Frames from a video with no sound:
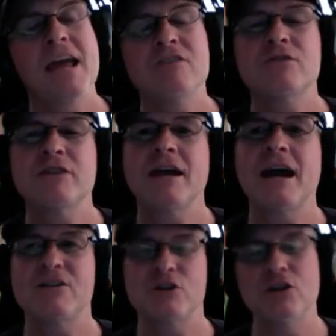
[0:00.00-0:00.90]
the answer that
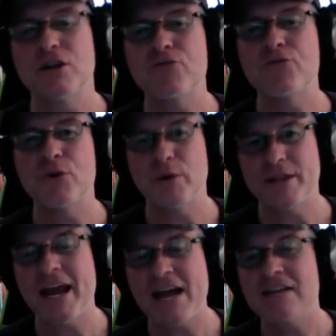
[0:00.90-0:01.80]
guys are looking for
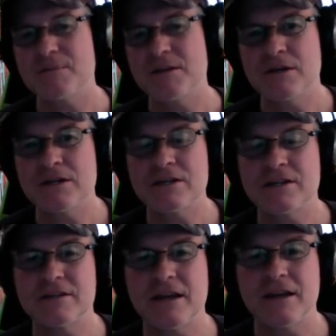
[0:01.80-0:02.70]
when they ask me this
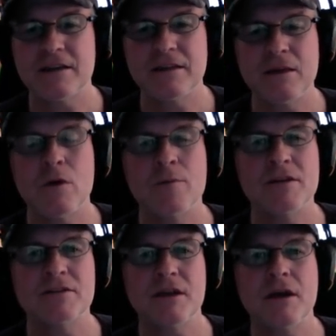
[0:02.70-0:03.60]
question is, like, they
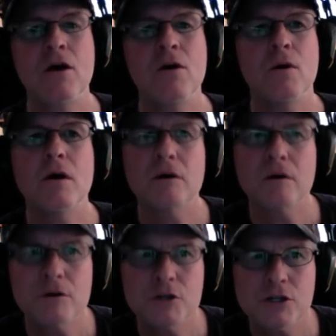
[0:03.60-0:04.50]
want me to say, oh,
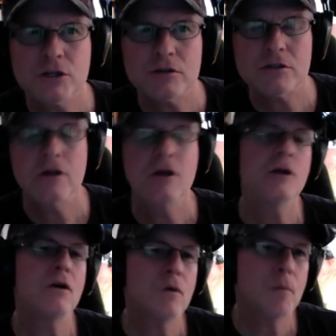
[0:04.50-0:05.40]
go to church,
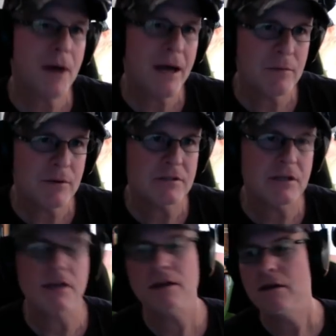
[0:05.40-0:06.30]
mm-hmm. go to a Bible
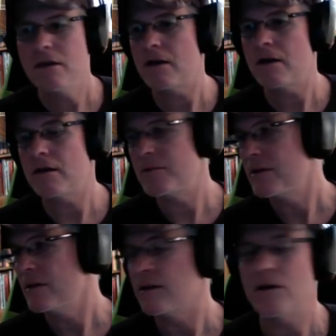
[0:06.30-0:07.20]
study,
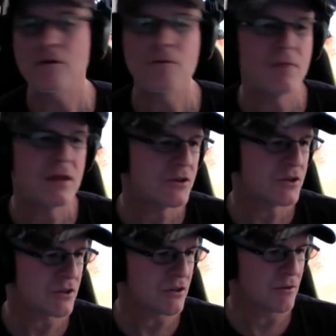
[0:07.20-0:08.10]
go
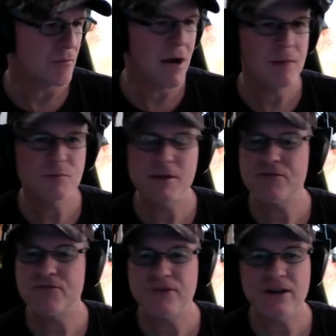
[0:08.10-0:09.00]
meet your mom's
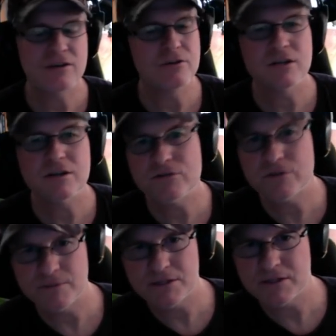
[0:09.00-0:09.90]
best friend who she
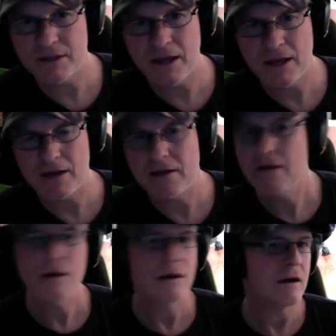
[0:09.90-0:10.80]
knows from the salon,
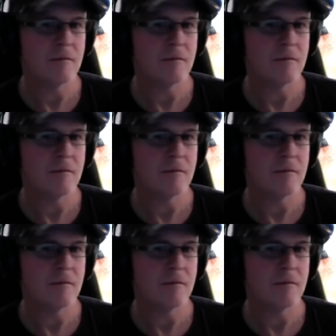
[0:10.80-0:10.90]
